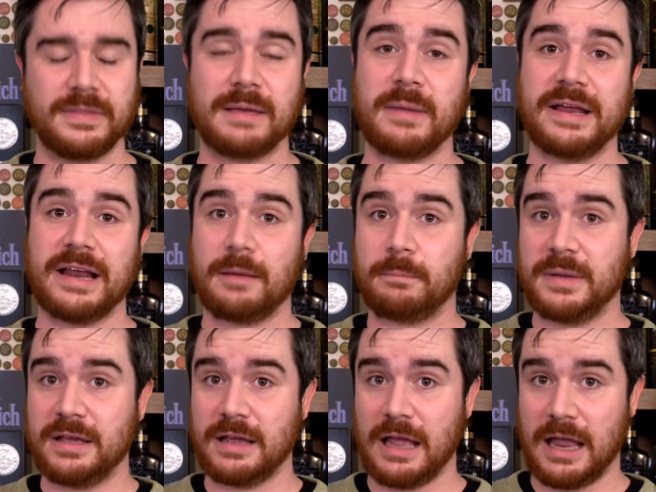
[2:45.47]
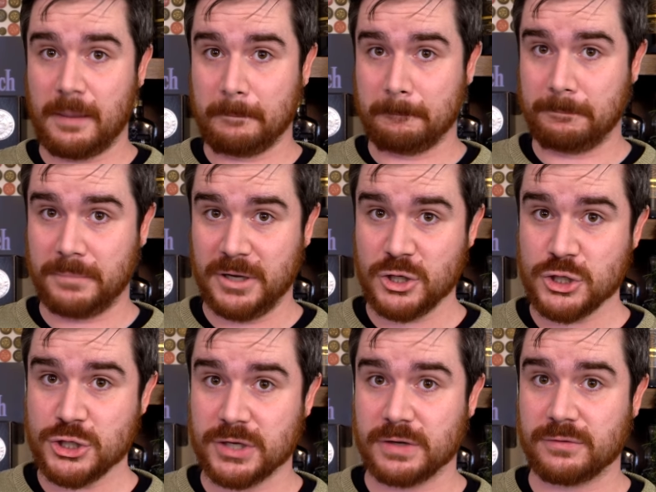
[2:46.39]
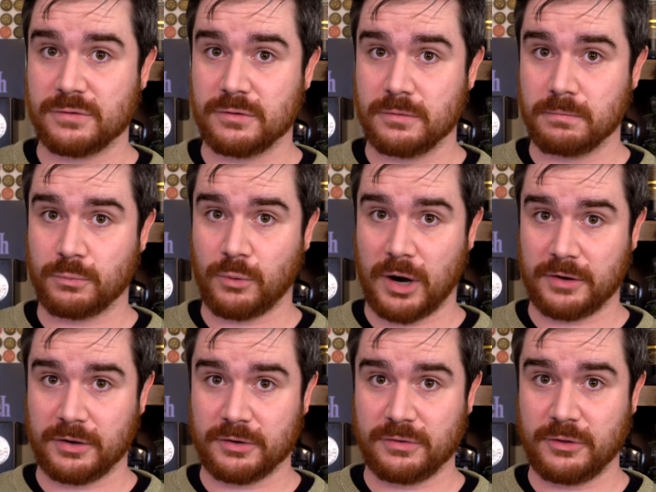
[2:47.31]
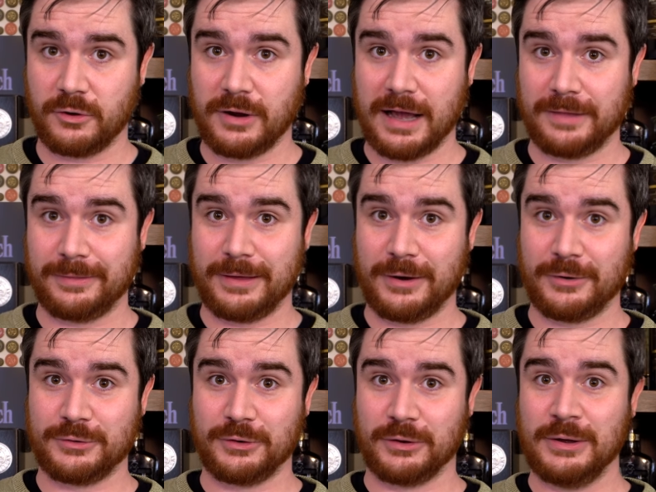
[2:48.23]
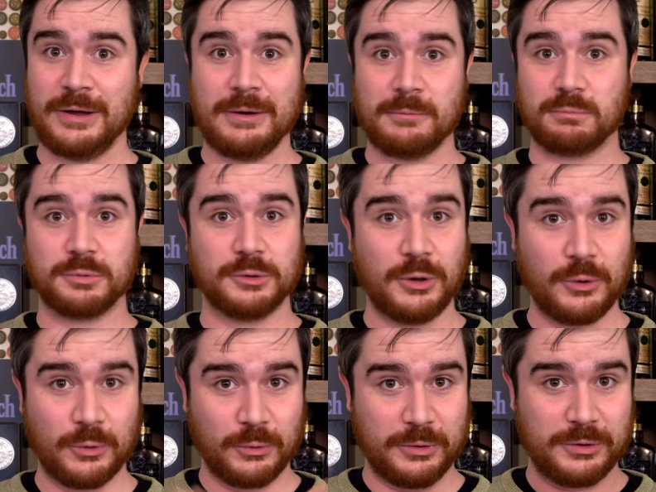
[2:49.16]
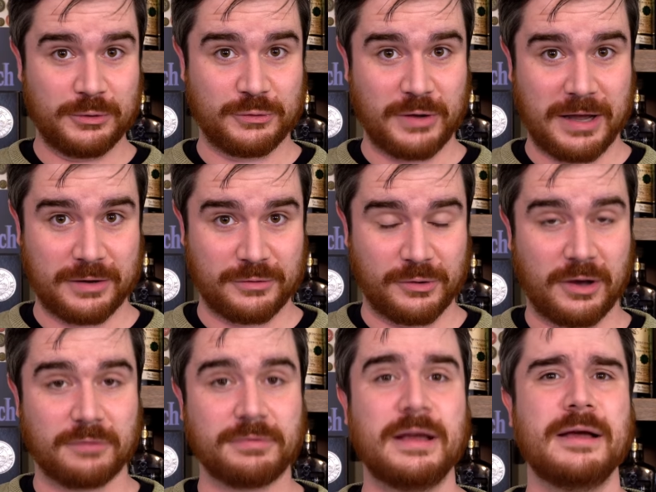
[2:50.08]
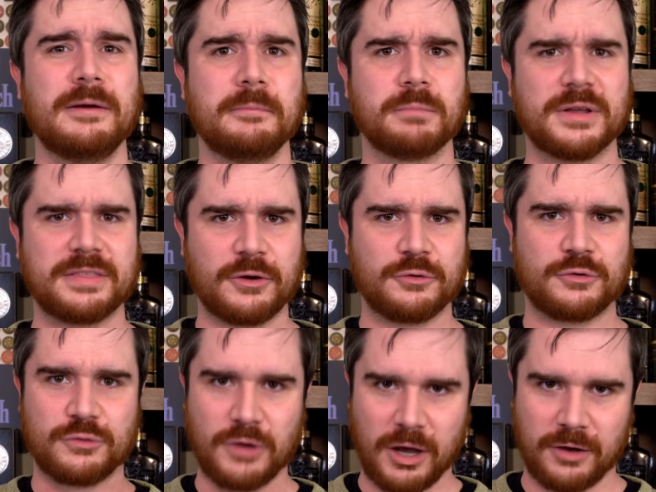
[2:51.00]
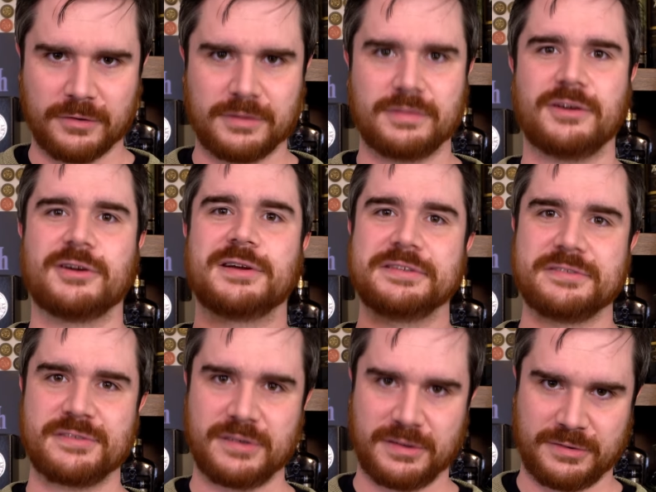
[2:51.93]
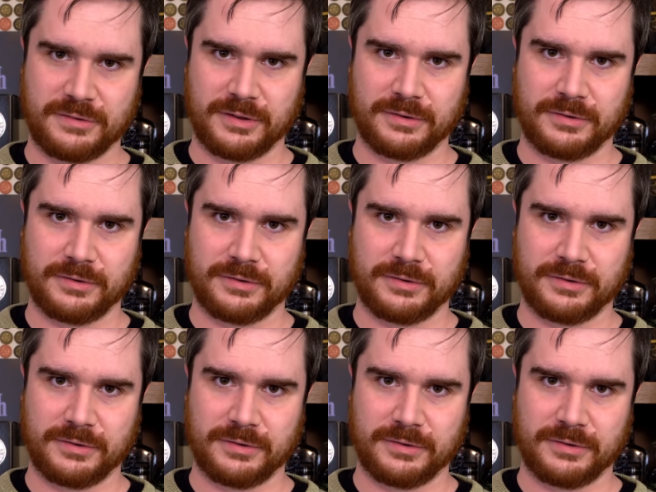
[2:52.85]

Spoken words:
They may not be ambitious products. They're not there to blow your socks off, but they're solid, they're consistent.